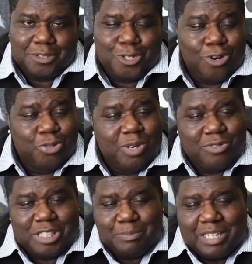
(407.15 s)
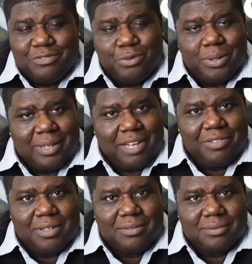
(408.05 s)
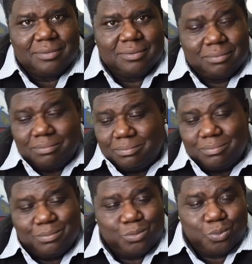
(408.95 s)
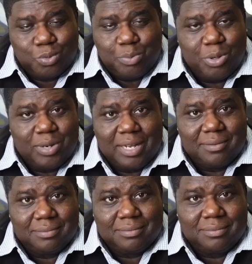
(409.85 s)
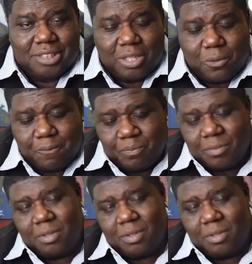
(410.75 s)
As long as we're respectful and loving, we'll be okay. So